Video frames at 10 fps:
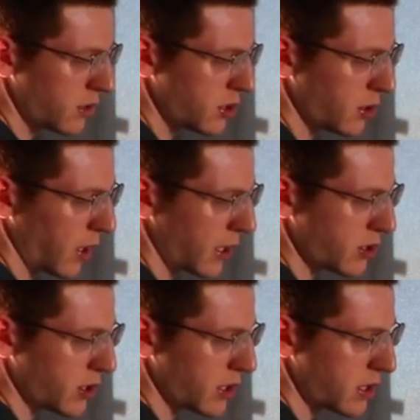2
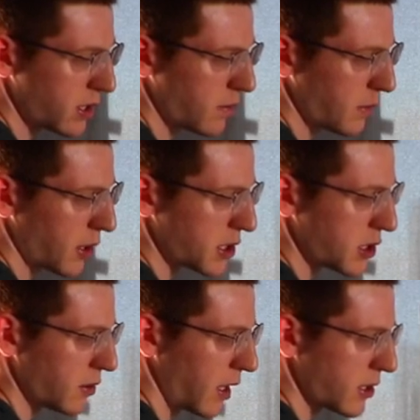hydrogens plus
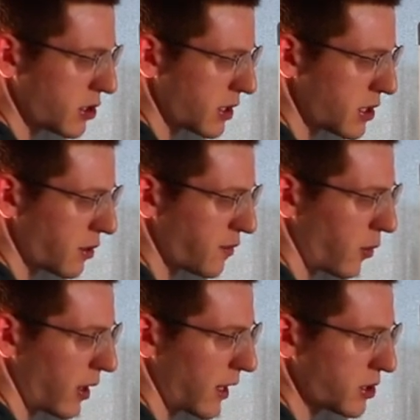2 hydrogens, so
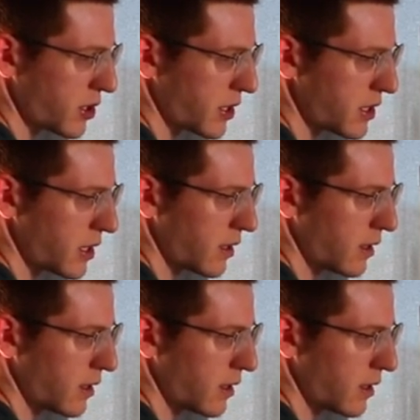4 hydrogens.